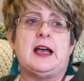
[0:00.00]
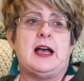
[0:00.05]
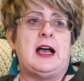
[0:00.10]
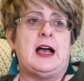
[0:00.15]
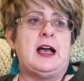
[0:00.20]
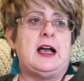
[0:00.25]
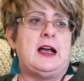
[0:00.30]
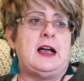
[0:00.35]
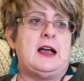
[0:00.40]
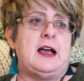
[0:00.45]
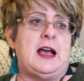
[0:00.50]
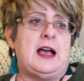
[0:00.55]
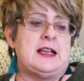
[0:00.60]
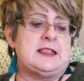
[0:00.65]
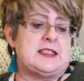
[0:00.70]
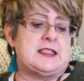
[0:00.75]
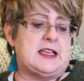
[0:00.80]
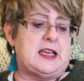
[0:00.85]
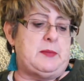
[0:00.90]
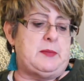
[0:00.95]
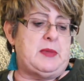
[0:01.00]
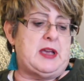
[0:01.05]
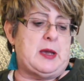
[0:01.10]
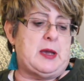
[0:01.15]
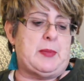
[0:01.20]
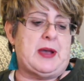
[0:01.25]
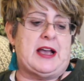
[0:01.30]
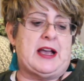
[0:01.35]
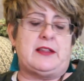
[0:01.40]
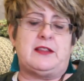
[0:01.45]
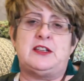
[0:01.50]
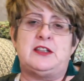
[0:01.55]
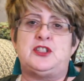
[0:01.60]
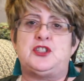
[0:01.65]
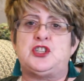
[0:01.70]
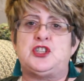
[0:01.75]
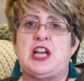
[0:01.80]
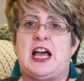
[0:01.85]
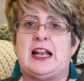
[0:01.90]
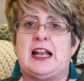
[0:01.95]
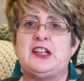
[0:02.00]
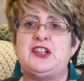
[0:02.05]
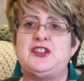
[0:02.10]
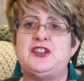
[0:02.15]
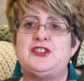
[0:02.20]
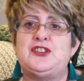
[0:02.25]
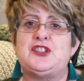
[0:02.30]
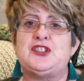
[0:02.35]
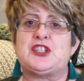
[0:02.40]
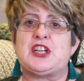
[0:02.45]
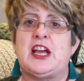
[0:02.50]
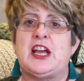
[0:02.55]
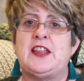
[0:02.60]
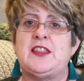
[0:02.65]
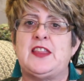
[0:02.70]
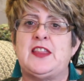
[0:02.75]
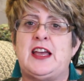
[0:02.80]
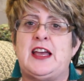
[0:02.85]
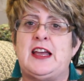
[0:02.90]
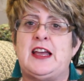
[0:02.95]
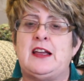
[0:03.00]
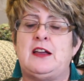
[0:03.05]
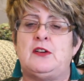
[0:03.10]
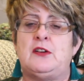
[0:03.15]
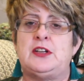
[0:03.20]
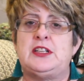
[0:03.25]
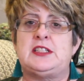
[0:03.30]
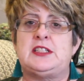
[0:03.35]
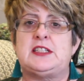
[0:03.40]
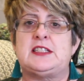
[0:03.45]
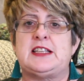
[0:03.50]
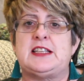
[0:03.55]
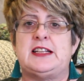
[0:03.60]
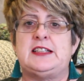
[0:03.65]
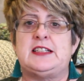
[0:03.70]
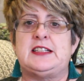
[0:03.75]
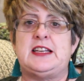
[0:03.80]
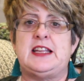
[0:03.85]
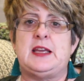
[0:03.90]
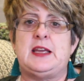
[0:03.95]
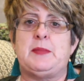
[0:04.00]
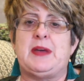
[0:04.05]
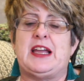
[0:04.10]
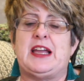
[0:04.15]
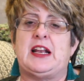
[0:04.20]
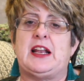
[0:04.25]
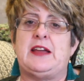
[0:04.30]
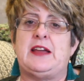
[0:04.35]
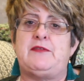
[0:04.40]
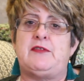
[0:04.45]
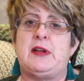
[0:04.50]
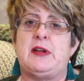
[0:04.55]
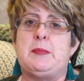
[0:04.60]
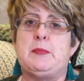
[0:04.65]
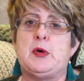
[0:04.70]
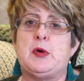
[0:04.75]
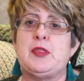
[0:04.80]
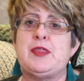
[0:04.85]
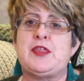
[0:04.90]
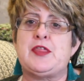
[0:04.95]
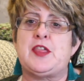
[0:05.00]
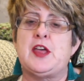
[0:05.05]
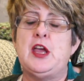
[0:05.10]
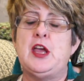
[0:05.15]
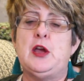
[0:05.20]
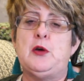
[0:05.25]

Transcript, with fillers: uh, asking me about this challenge and they're going to send an email every month